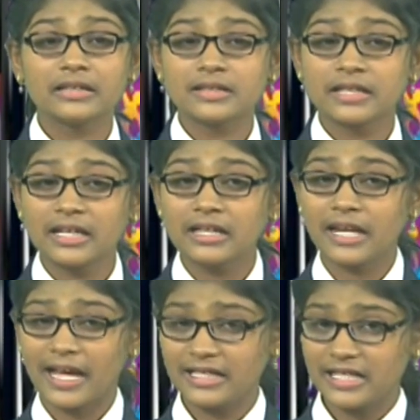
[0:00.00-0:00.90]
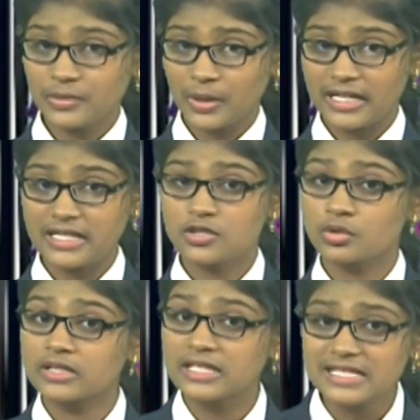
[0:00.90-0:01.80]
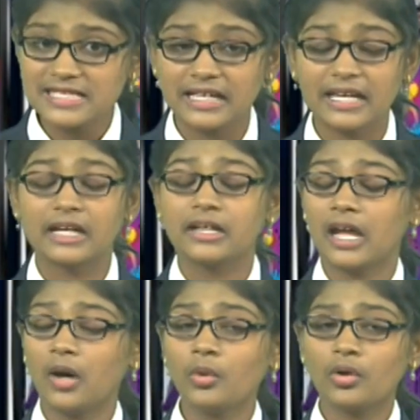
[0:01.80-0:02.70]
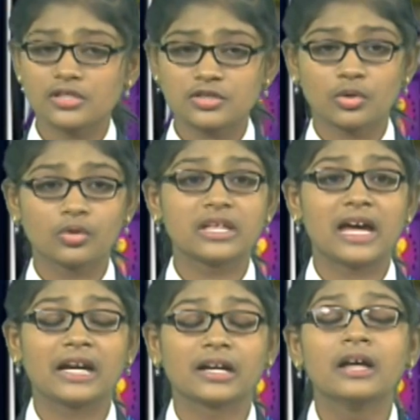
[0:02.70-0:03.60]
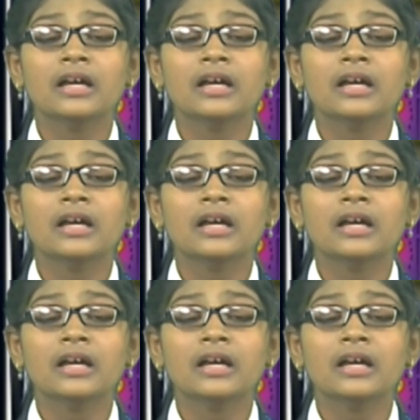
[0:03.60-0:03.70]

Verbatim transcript: till 1920s to till second, now also they are